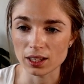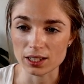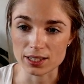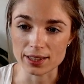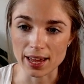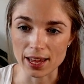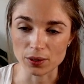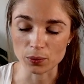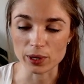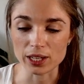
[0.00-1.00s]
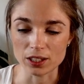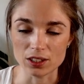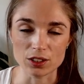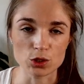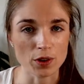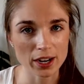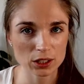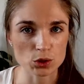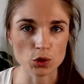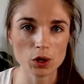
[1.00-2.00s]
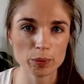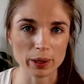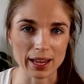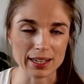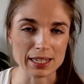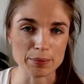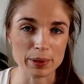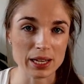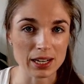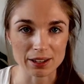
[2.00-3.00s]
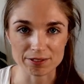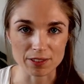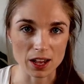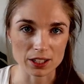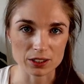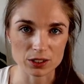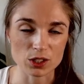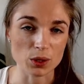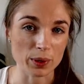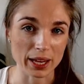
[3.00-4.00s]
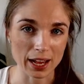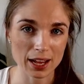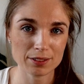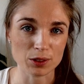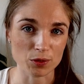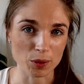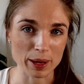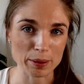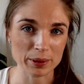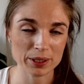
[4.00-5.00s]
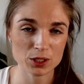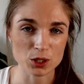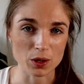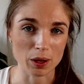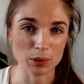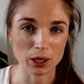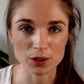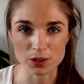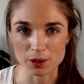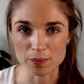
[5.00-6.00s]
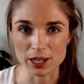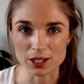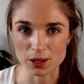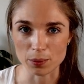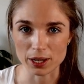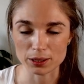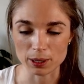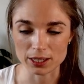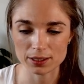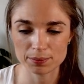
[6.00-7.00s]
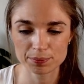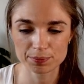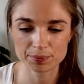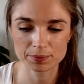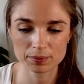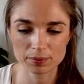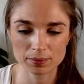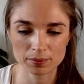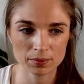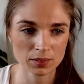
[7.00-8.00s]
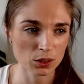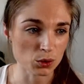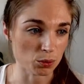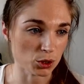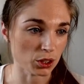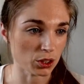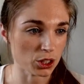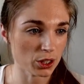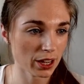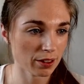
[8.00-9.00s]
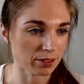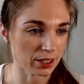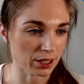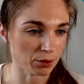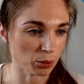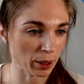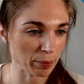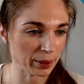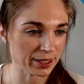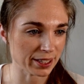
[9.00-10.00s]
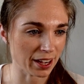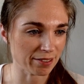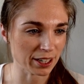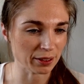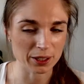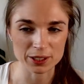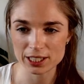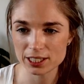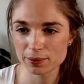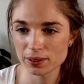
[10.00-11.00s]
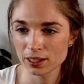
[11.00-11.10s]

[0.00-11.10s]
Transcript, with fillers: and then we can drag and drop any PDF files that we have of the papers to upload them into the workspace. So I'm just gonna do that for several papers that I've downloaded.